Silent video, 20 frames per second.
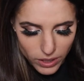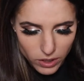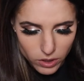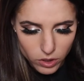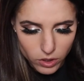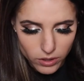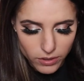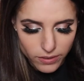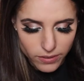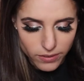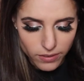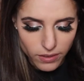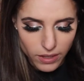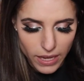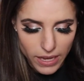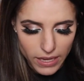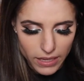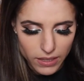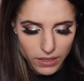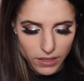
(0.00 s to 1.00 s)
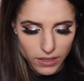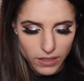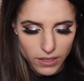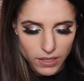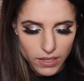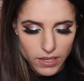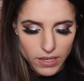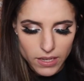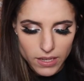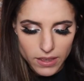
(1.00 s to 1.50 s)
it looks like
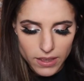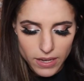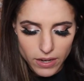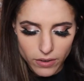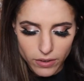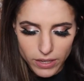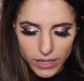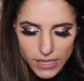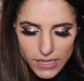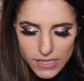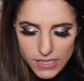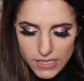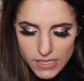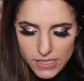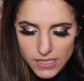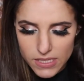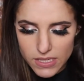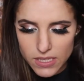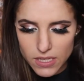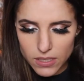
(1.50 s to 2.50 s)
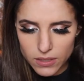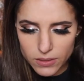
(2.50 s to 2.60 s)
there is,